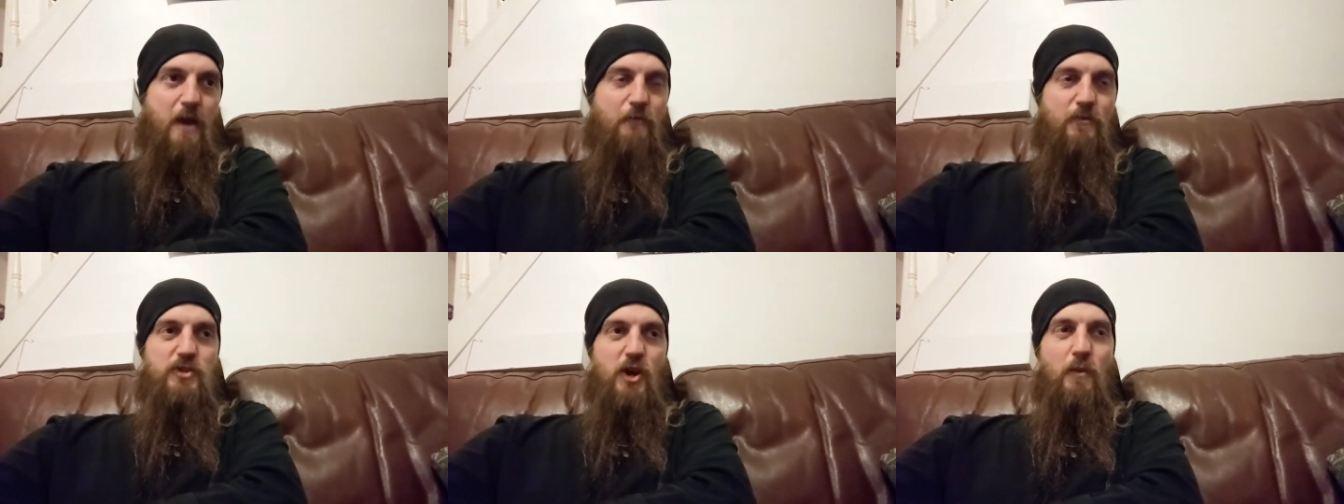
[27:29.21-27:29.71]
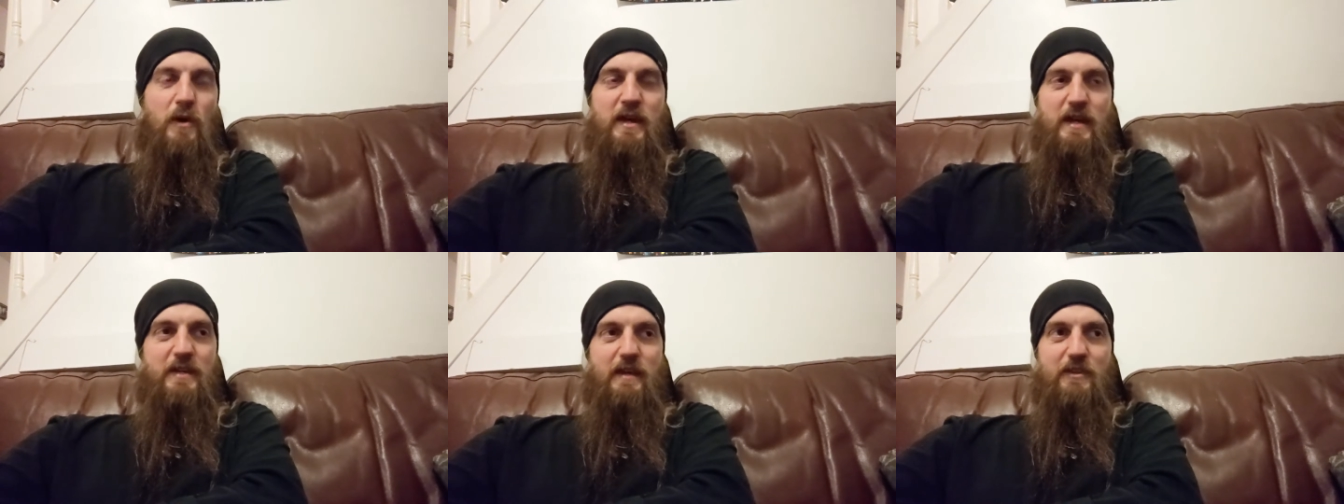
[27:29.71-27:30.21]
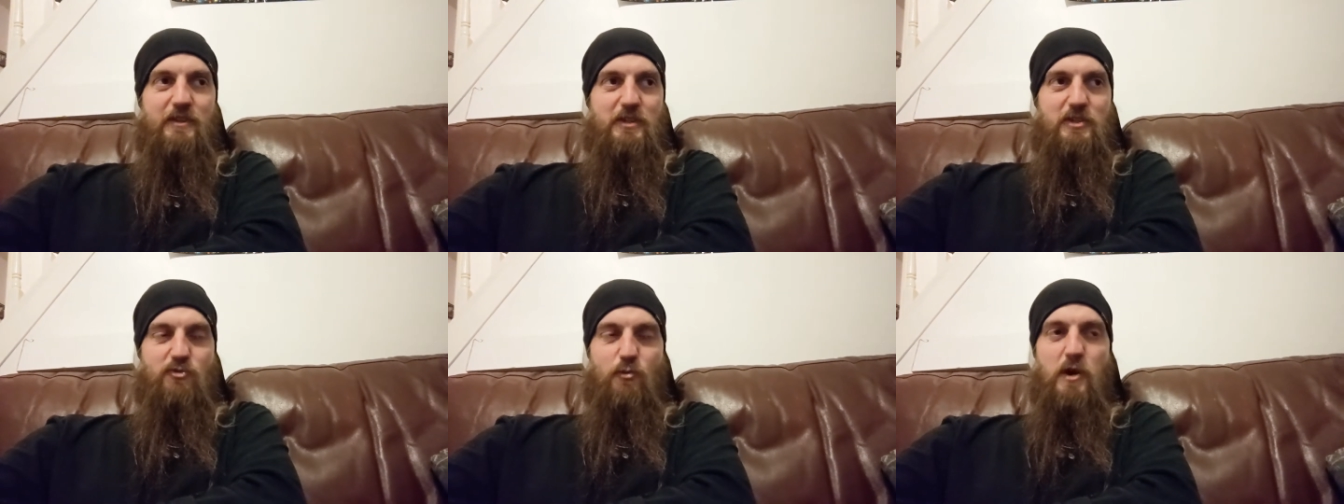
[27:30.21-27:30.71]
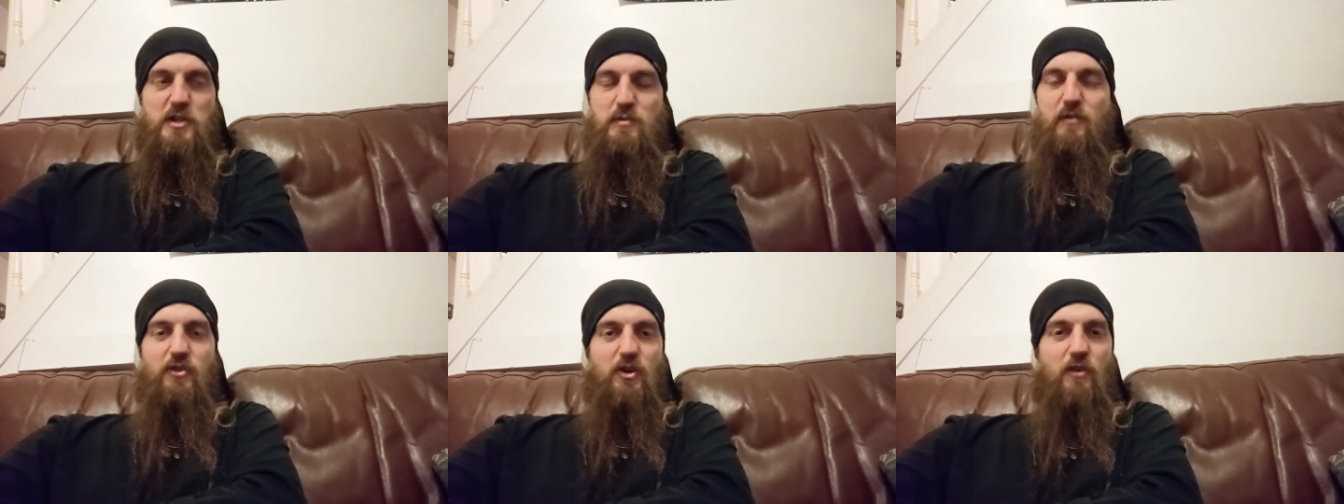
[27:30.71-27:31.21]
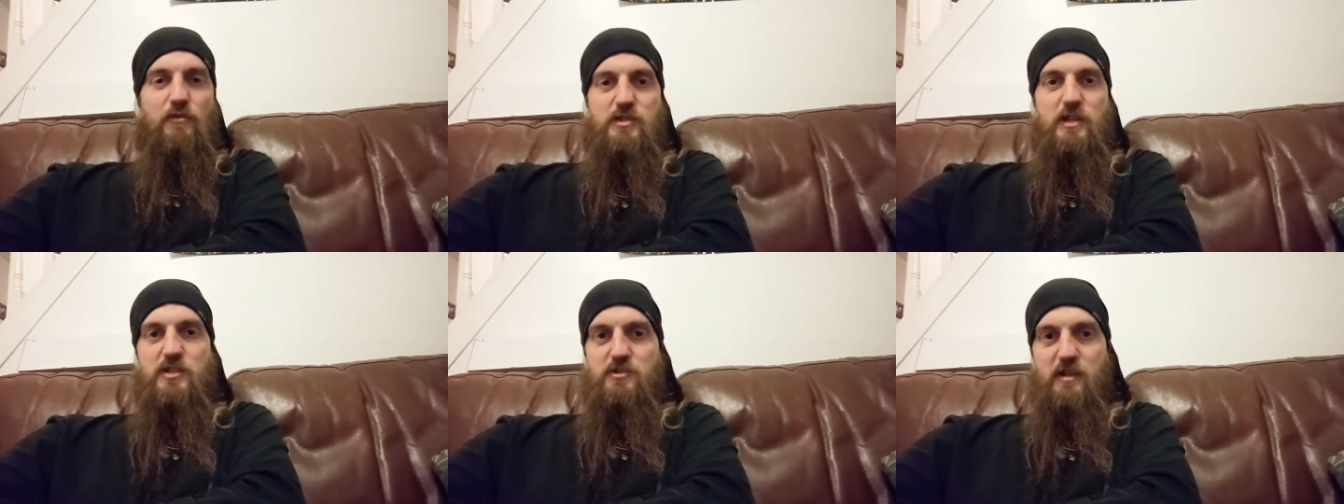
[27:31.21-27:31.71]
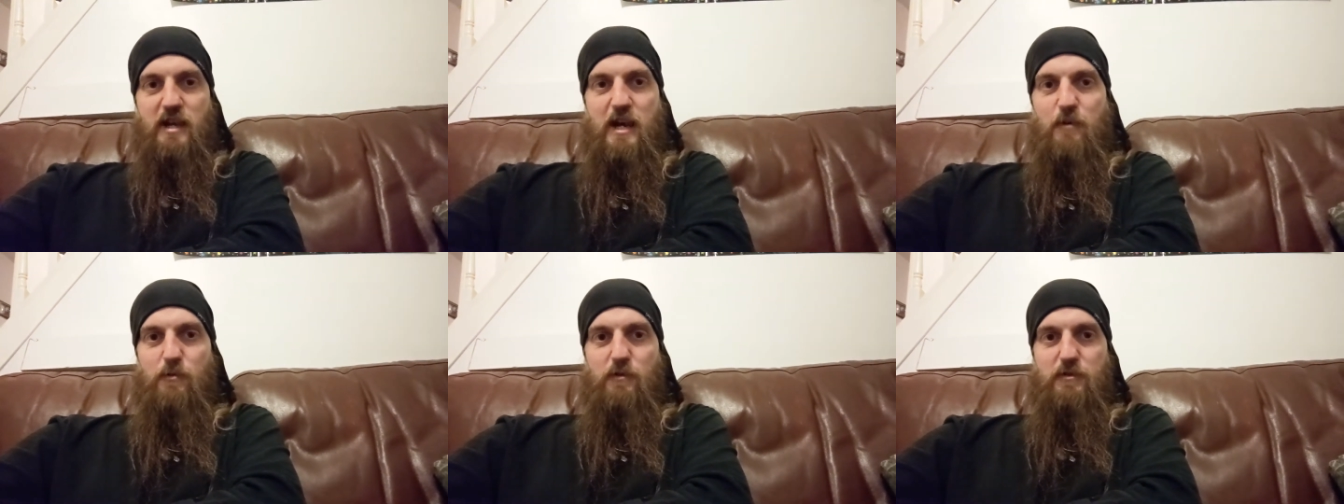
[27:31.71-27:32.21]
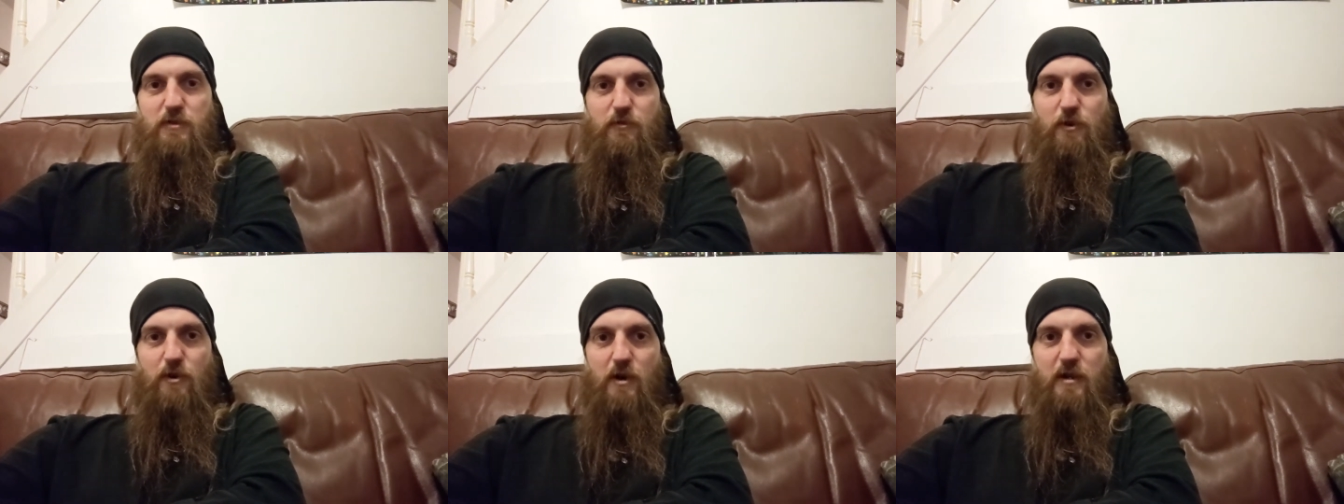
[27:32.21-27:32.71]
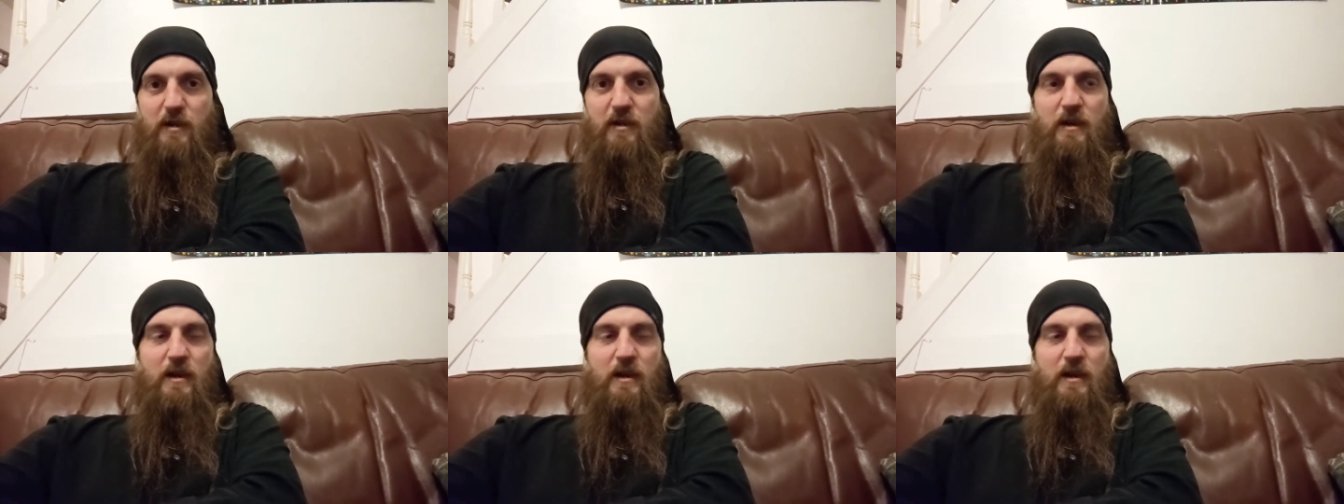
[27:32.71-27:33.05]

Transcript: Every time I hear that thing, it just reminds me of a conversation I had with Divine.